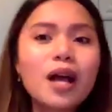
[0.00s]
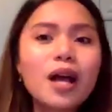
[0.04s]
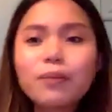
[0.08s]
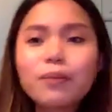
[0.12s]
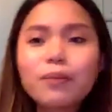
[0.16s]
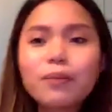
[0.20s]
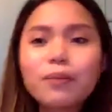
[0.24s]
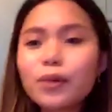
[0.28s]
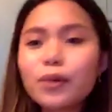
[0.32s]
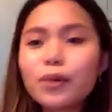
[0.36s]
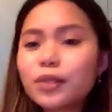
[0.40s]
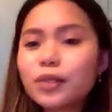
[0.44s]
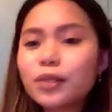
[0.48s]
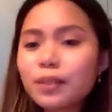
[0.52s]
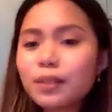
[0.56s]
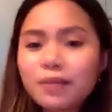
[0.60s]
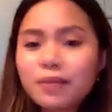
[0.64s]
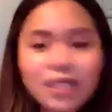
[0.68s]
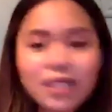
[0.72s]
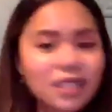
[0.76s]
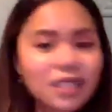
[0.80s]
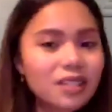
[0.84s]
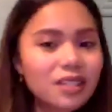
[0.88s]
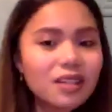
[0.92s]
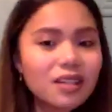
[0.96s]

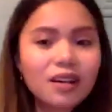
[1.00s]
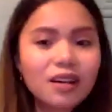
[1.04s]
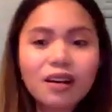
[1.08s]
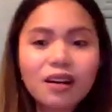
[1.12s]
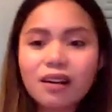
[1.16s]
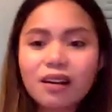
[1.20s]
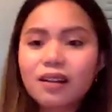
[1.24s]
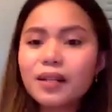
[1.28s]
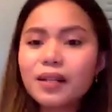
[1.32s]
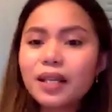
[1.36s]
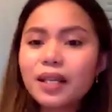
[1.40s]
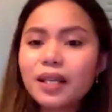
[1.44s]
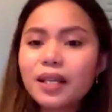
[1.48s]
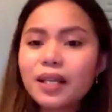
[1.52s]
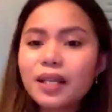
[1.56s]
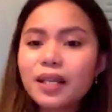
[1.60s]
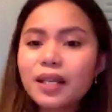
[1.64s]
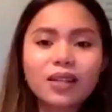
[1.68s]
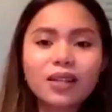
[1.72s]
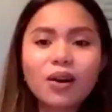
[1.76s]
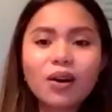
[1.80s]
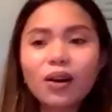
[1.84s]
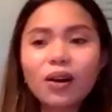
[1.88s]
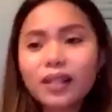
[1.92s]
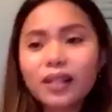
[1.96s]
multimedia
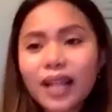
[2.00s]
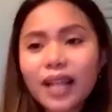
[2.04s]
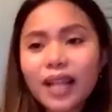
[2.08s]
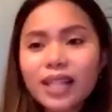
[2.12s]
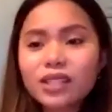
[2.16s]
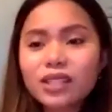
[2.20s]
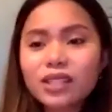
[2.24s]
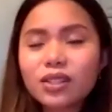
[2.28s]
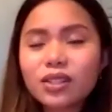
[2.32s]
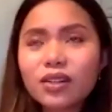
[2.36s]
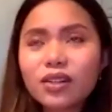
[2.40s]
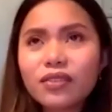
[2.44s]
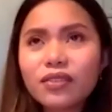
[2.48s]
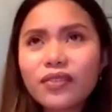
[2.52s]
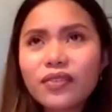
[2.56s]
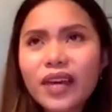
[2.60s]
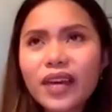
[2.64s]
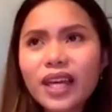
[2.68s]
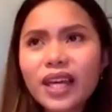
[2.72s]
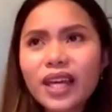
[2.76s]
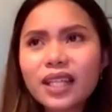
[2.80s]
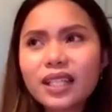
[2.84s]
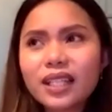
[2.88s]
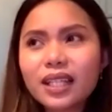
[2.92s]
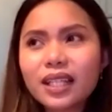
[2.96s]
and all that stuff.
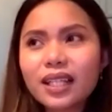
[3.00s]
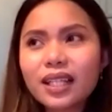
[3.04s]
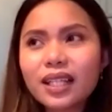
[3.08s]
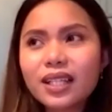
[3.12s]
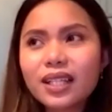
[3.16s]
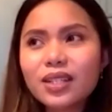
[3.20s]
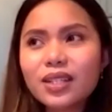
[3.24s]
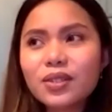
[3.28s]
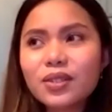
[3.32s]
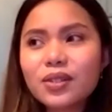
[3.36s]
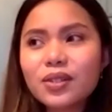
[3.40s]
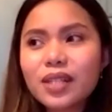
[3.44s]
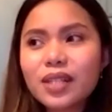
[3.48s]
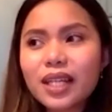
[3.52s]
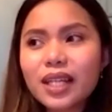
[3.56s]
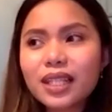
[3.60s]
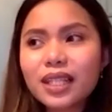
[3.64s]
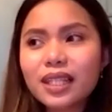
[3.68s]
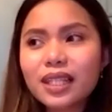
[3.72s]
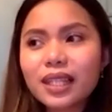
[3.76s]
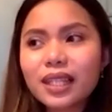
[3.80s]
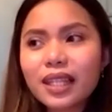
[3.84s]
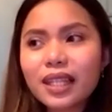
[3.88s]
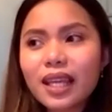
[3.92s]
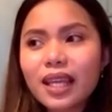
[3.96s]
And, you know,
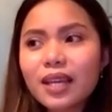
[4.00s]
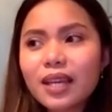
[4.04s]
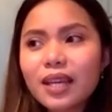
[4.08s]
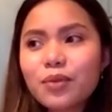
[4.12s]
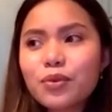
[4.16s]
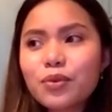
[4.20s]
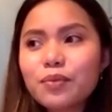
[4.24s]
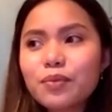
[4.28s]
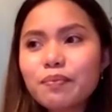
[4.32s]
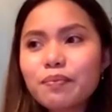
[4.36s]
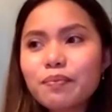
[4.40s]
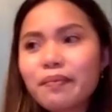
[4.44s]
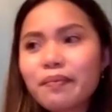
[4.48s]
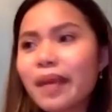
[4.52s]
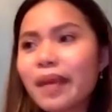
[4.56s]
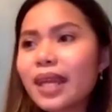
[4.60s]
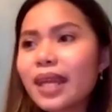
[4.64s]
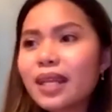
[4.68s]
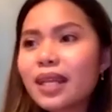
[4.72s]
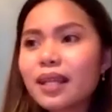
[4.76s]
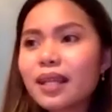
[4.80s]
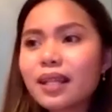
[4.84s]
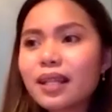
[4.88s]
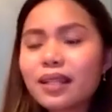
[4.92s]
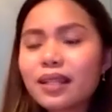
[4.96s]
like they
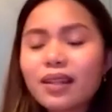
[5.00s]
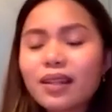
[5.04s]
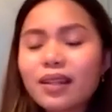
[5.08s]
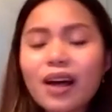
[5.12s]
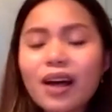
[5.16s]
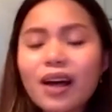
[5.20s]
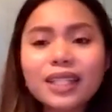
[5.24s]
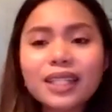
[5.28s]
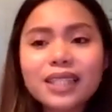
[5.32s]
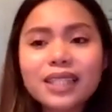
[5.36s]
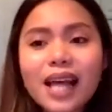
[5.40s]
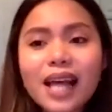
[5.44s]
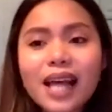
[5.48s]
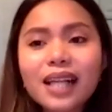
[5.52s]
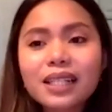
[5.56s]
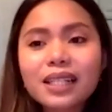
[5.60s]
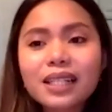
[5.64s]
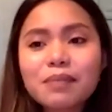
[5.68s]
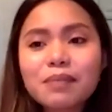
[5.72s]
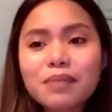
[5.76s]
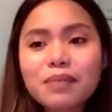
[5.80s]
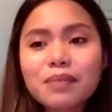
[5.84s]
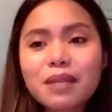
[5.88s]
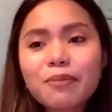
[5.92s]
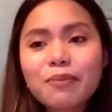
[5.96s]
may not
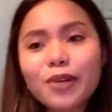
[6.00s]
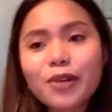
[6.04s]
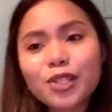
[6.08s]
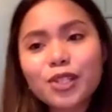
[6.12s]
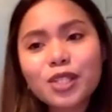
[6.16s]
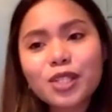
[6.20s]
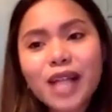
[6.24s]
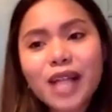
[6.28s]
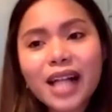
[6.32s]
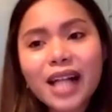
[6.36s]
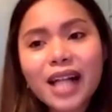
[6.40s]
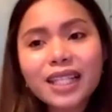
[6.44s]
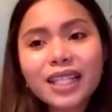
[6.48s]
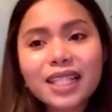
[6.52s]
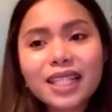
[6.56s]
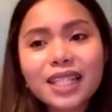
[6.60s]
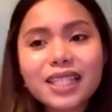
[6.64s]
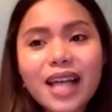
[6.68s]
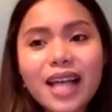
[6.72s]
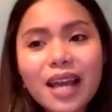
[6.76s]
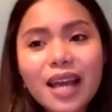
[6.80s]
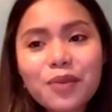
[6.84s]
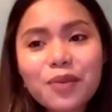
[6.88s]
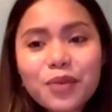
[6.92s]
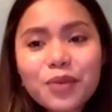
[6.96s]
exactly be
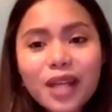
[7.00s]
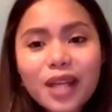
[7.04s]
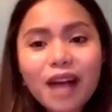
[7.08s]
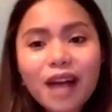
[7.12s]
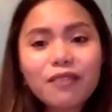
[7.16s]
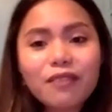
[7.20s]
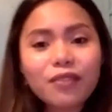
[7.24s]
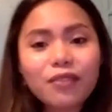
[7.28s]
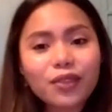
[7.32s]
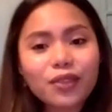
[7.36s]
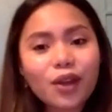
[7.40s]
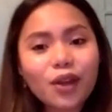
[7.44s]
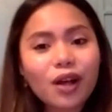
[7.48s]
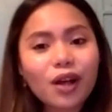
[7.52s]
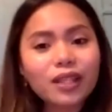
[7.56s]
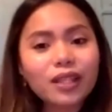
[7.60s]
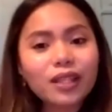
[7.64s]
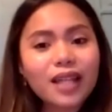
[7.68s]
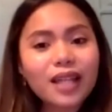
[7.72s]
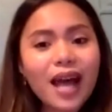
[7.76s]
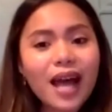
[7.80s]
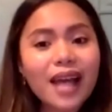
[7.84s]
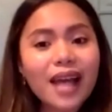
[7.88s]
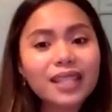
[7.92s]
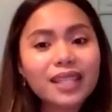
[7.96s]
personalities I would have
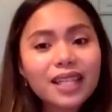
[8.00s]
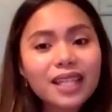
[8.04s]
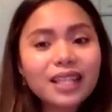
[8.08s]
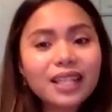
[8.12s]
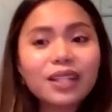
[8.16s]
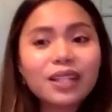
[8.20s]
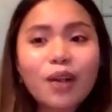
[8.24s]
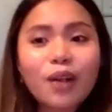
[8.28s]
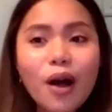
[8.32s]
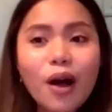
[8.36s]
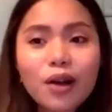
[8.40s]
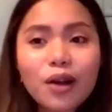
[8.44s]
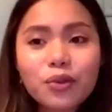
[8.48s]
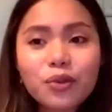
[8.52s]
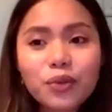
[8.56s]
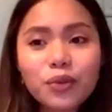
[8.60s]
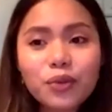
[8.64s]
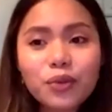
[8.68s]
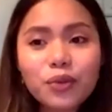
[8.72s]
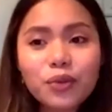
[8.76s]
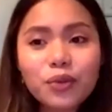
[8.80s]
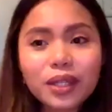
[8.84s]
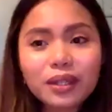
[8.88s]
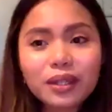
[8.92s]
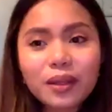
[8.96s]
thought I'd get along
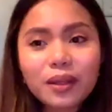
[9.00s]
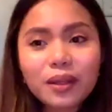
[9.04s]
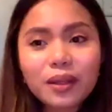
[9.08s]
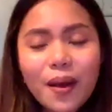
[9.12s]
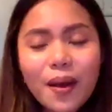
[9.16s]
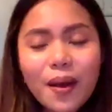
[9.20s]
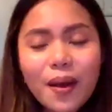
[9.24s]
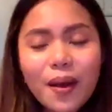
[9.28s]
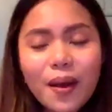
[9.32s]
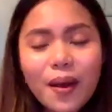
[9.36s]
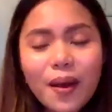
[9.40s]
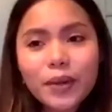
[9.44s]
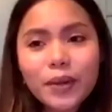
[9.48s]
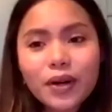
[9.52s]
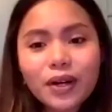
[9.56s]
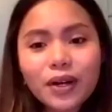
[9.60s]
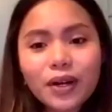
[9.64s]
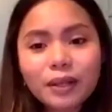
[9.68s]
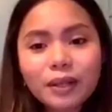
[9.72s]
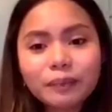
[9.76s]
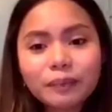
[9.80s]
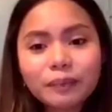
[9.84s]
with. But